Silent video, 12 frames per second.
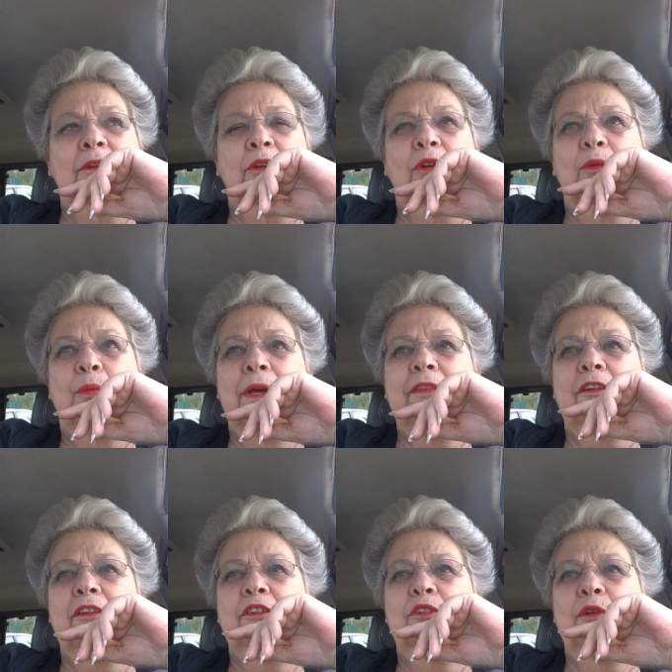Or
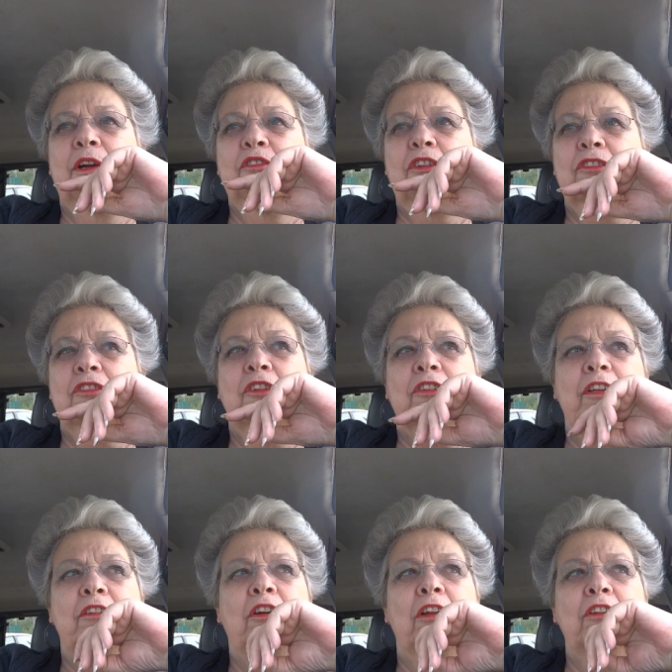whether you are just not
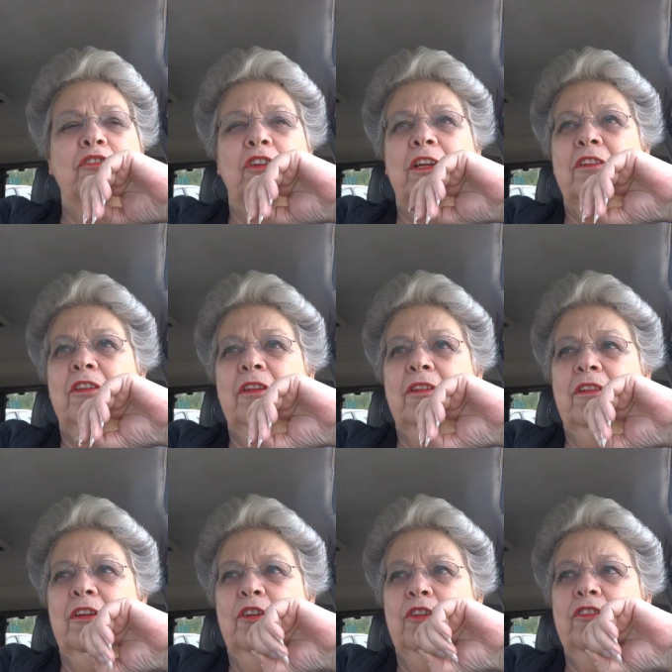acknowledging the,
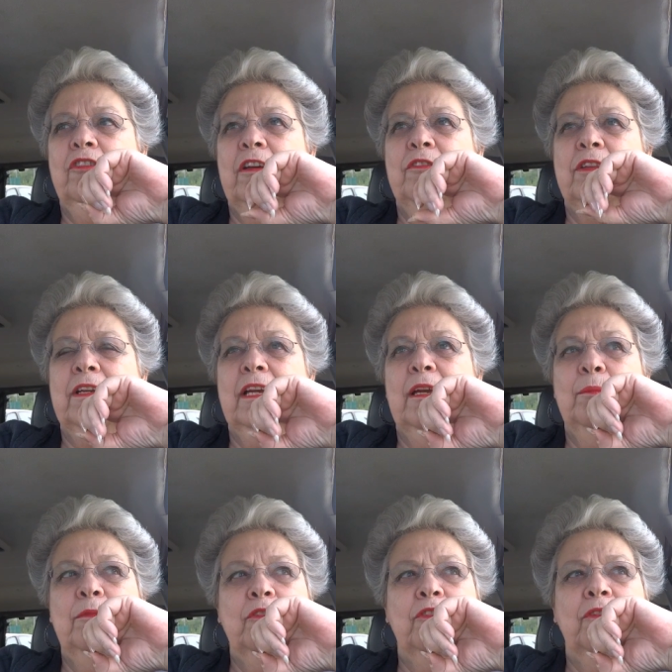the good stuff that
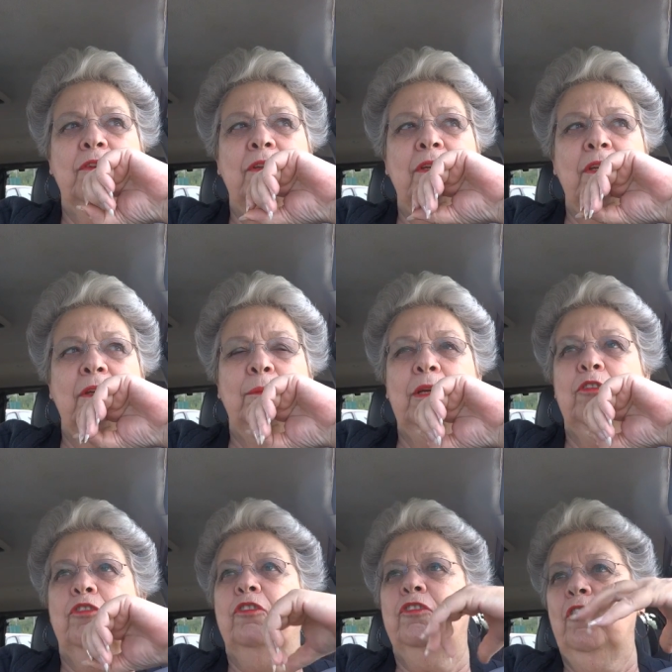comes
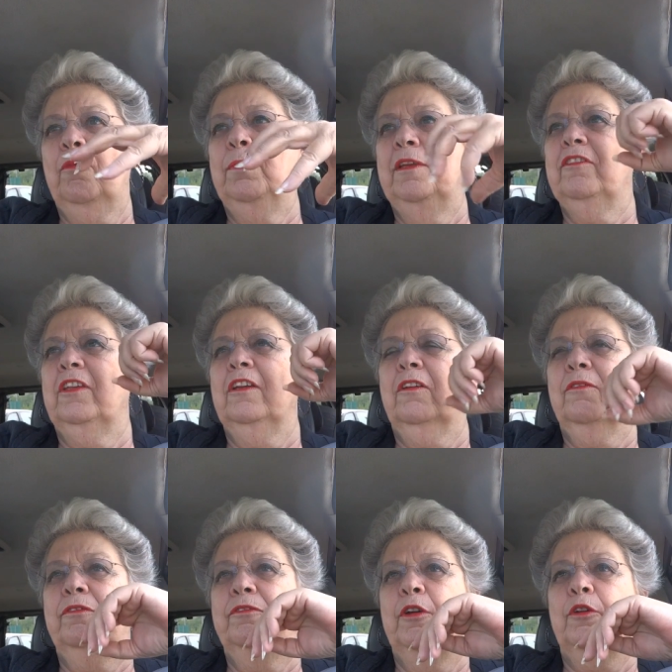because you're so busy
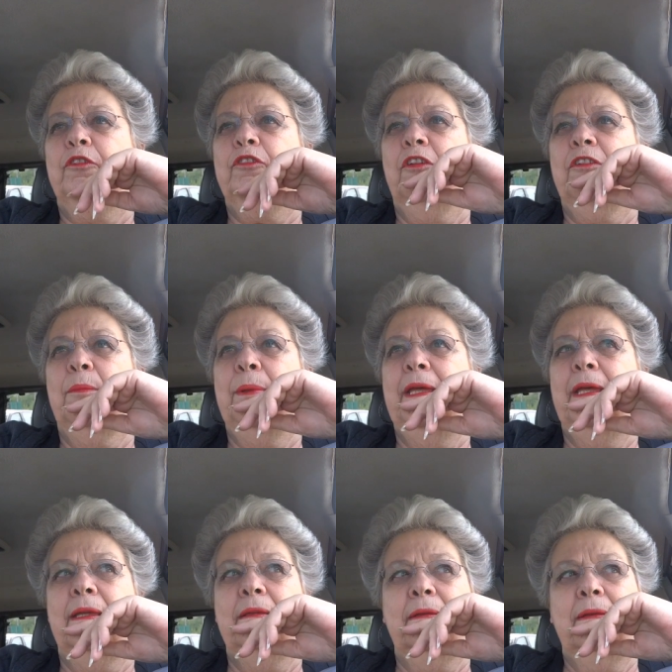focused on the
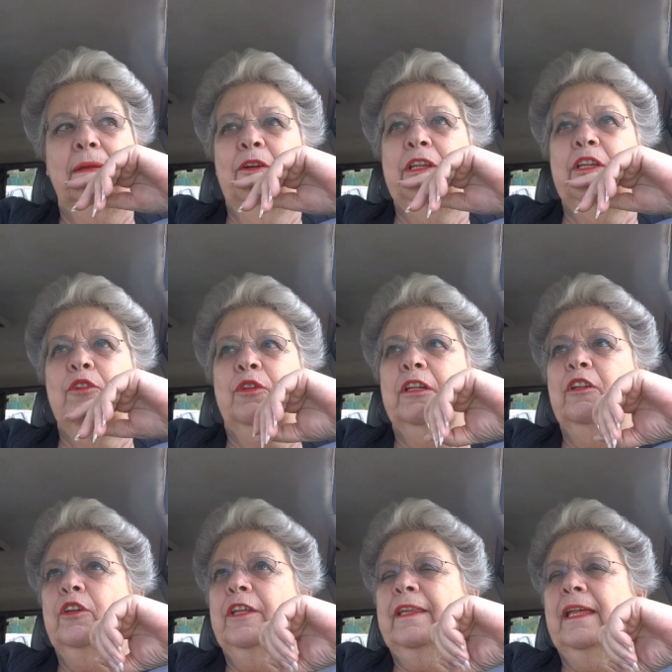bad. Only you can
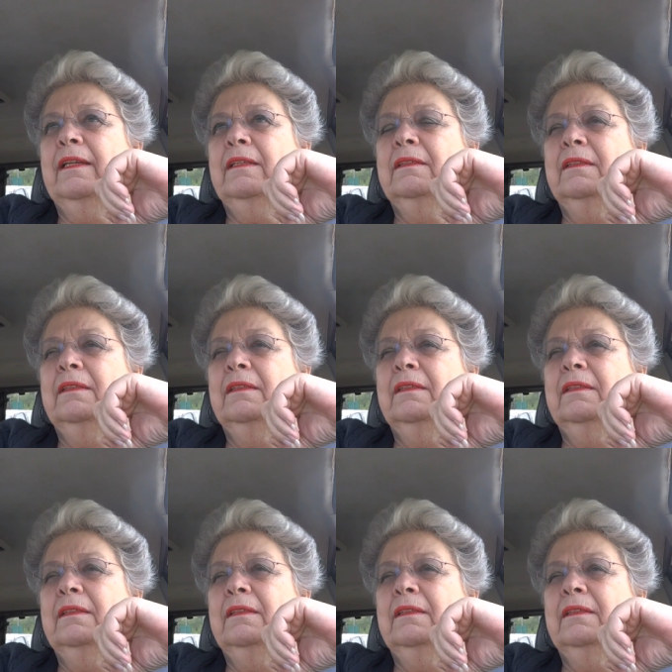look at that.